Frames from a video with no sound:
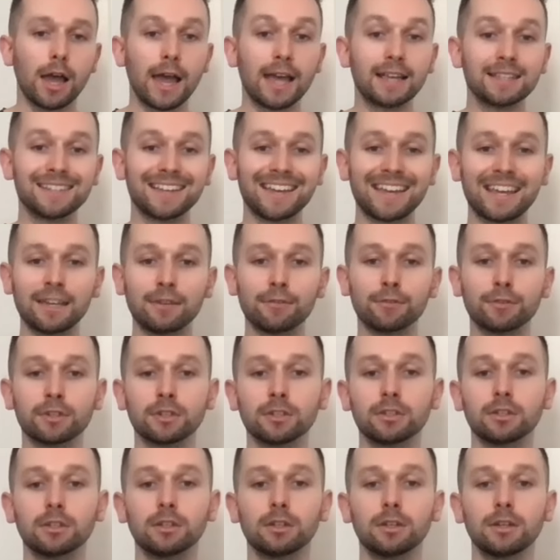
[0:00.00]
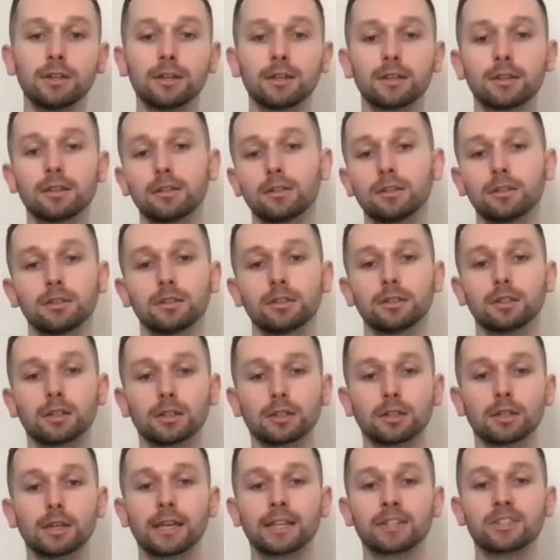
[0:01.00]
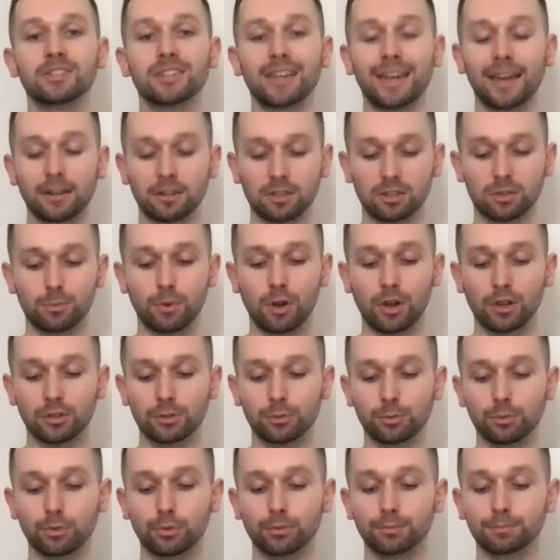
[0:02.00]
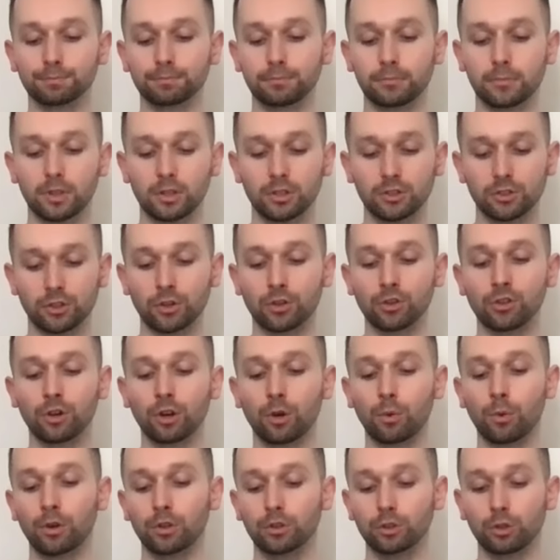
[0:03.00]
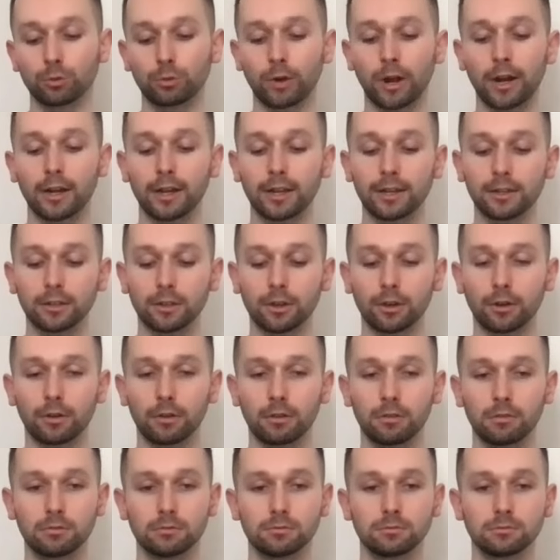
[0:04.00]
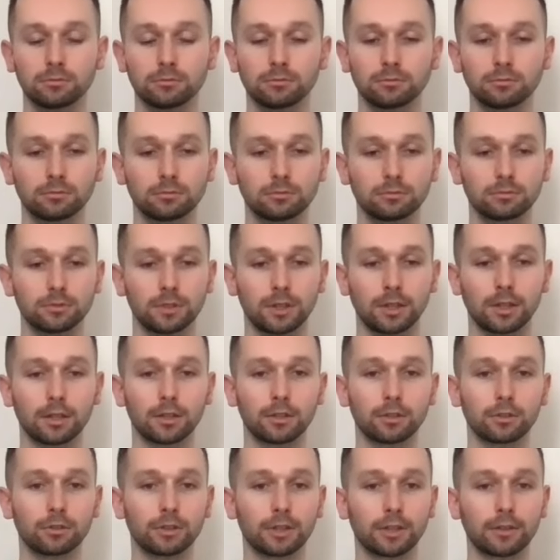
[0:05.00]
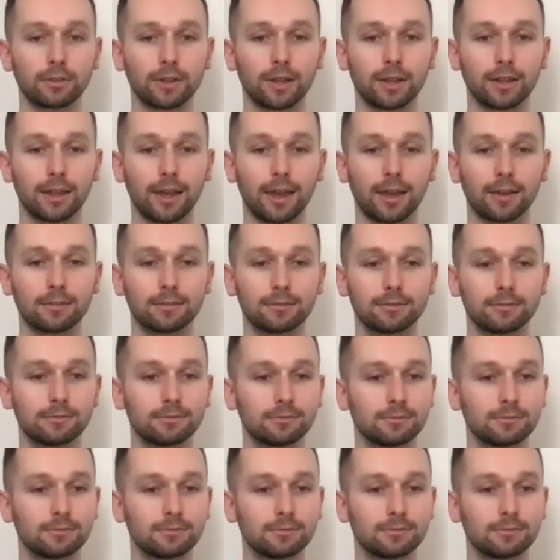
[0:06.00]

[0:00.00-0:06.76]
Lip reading: as even as sound as possible. So you don't want your right hand to go and then your left hand that.